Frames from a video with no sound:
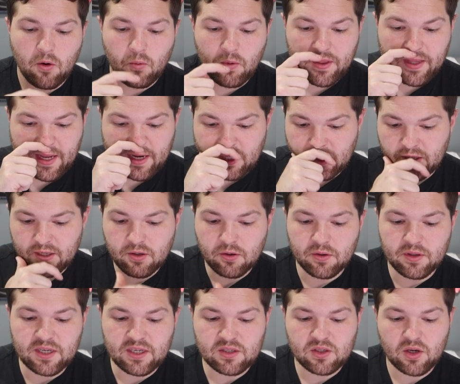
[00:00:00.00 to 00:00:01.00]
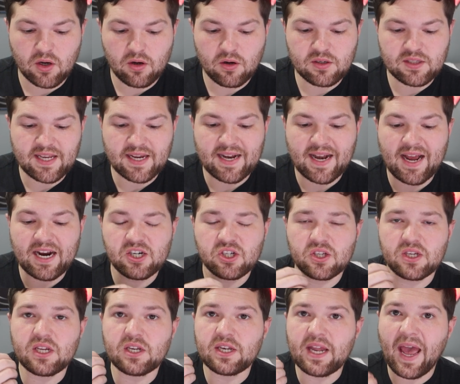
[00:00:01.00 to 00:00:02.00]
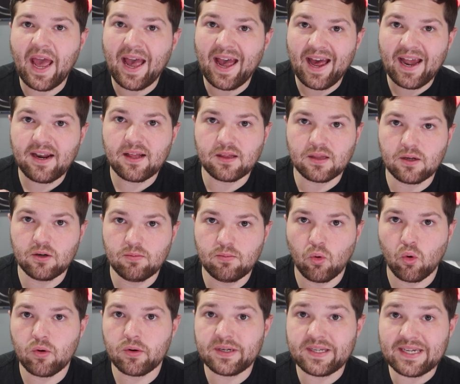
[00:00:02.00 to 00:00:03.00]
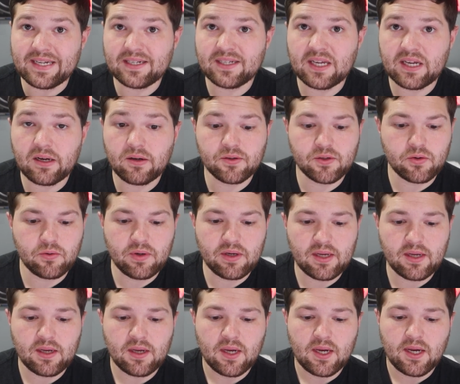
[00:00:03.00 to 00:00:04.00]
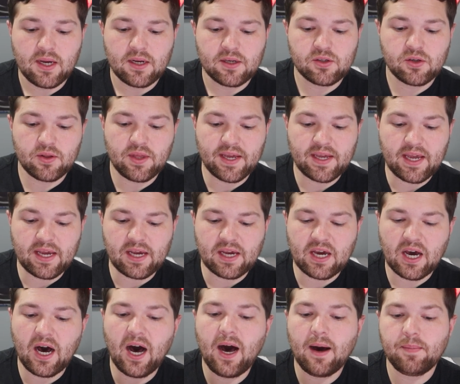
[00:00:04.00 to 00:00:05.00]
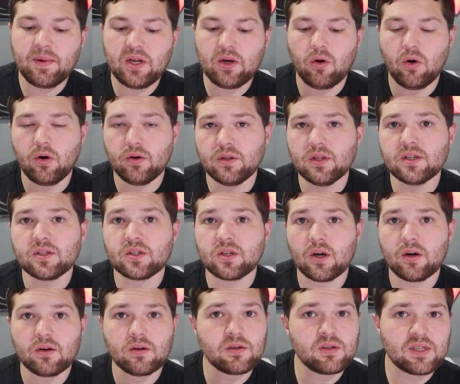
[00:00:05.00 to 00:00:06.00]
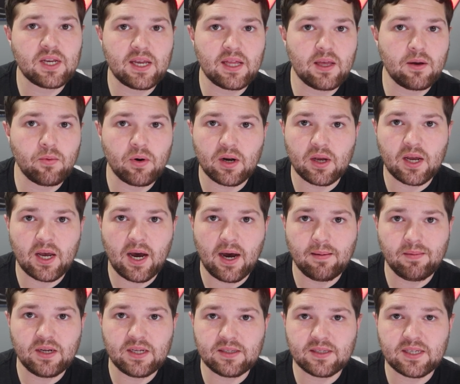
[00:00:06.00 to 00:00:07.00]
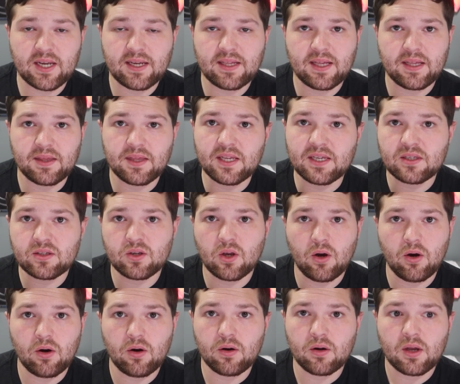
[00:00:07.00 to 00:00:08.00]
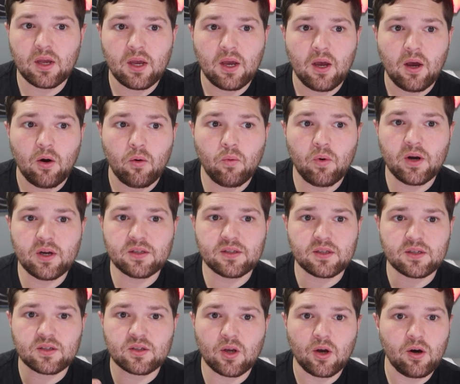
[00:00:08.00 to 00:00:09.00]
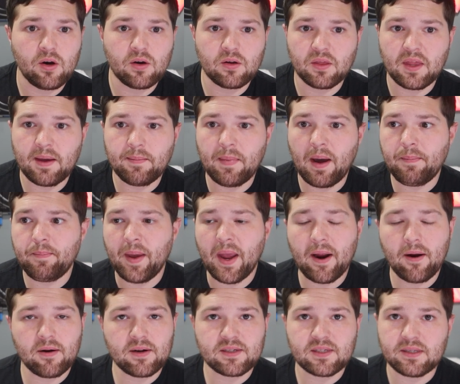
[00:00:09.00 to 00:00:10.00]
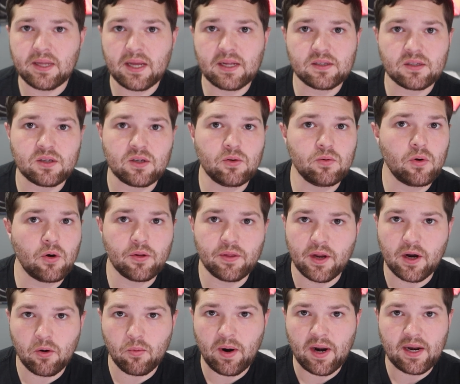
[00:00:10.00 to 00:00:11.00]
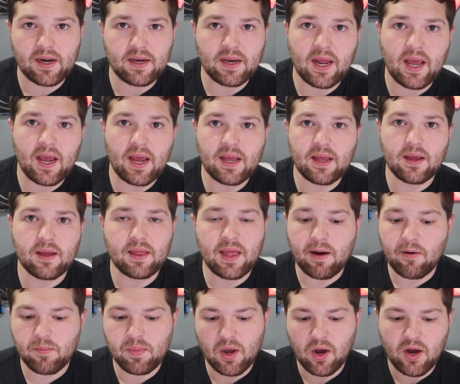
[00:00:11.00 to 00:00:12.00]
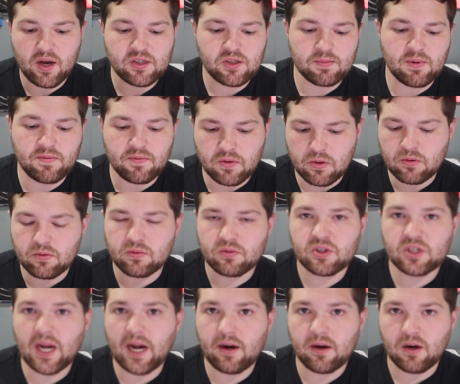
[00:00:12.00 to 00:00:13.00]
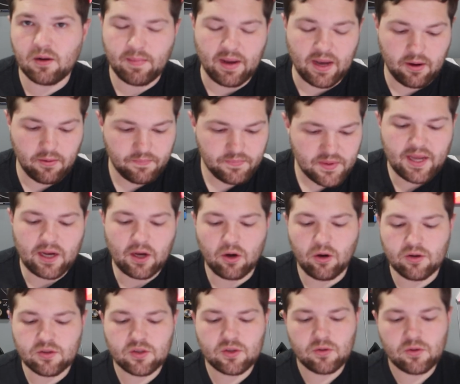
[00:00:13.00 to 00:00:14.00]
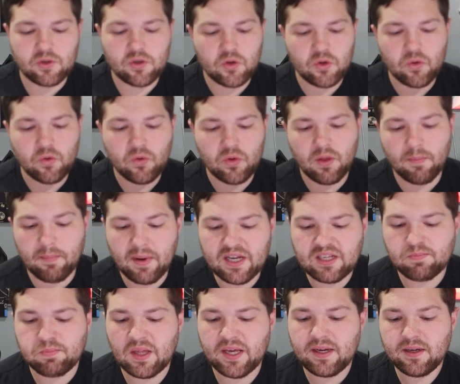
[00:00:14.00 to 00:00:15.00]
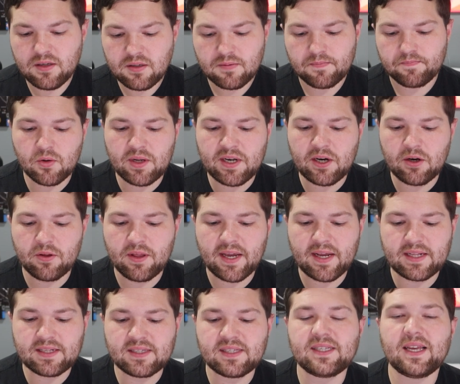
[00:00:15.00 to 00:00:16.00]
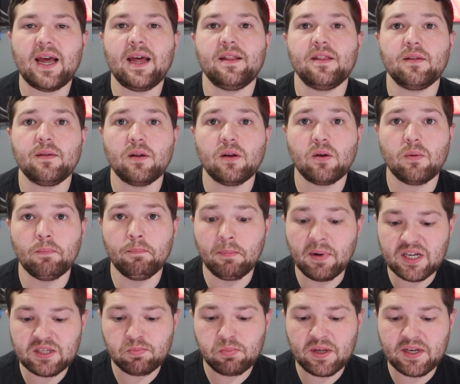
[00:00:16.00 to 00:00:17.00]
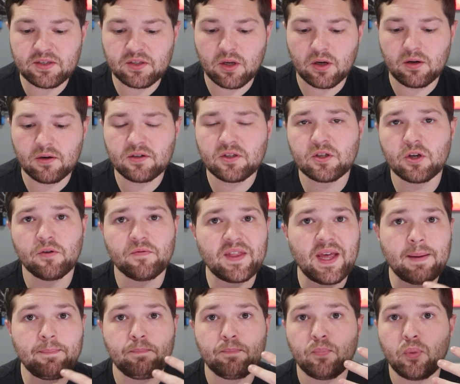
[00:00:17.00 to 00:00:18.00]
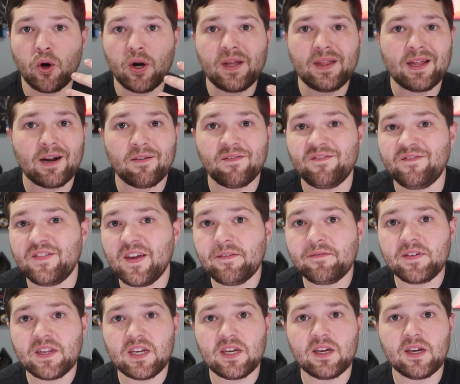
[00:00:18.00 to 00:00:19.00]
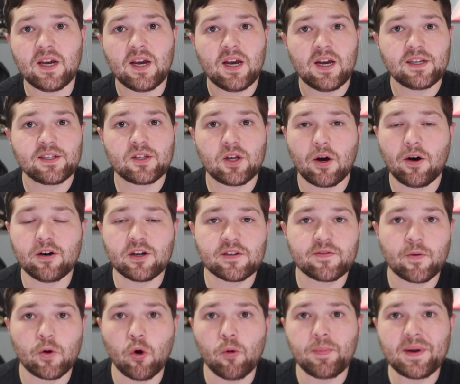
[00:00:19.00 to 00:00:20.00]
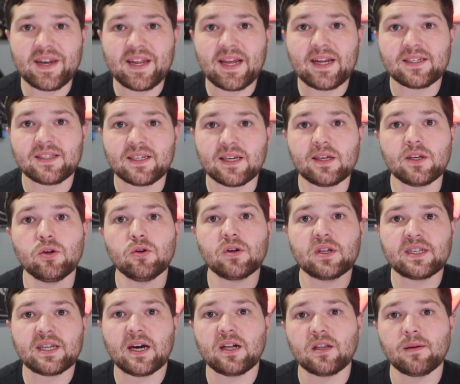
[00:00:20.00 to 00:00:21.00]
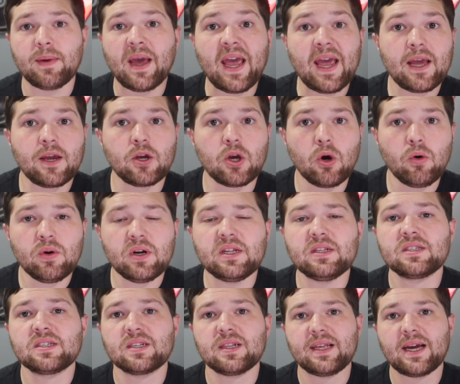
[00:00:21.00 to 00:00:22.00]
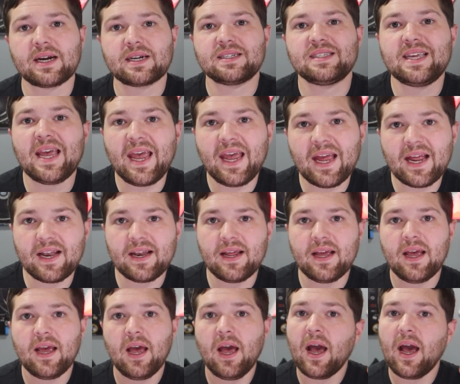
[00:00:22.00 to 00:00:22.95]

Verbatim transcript: when they click on these songs, they can actually add a little more detail to it. So they can comment on the song, say they want to comment and say that this song was the song that my parents danced to on their wedding day, and that would be awesome if you shouted them out. They can also do the must plays. So in here they can set must play songs. So if they put in their fifty songs for open dancing, you can tell them, hey, go in and select ten